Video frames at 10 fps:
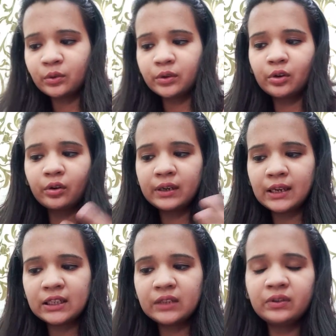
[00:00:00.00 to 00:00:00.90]
your
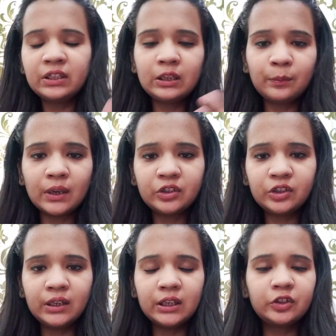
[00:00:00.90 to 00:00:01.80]
creativity,
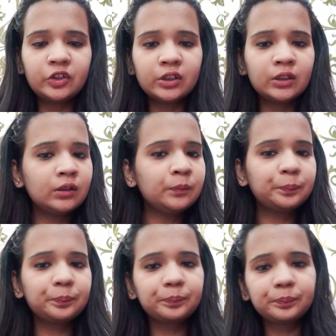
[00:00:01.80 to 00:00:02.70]
imagination,
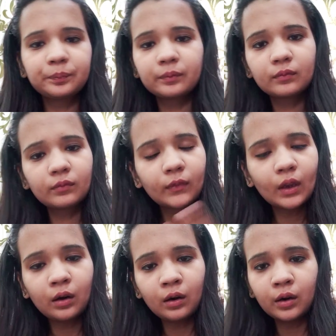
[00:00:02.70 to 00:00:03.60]

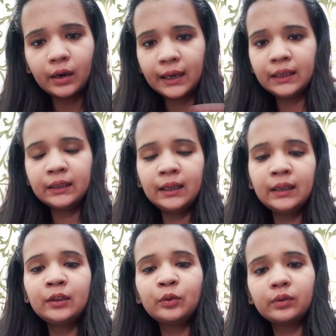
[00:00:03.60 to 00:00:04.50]
or
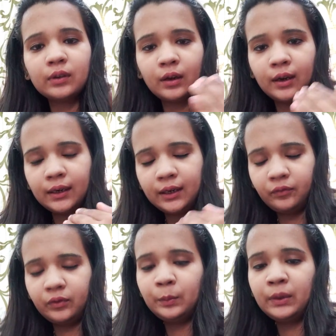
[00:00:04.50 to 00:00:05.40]
anything you, and it
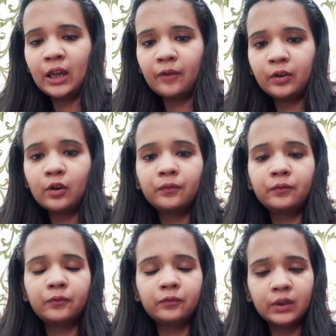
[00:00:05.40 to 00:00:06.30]
will be having a
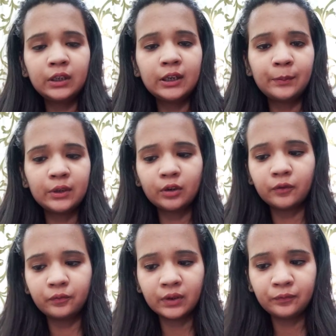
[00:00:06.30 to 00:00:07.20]
word limit
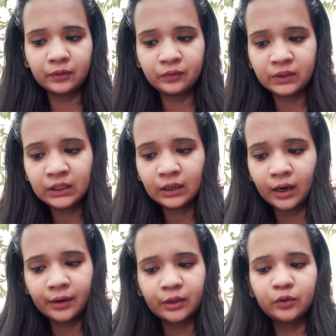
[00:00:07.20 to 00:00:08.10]
of 100
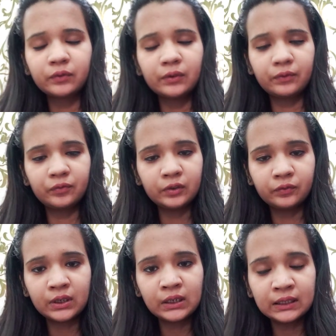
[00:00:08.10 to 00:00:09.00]
to 150
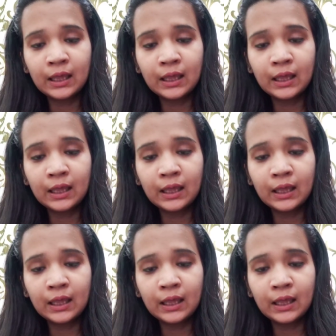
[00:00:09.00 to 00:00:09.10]
words.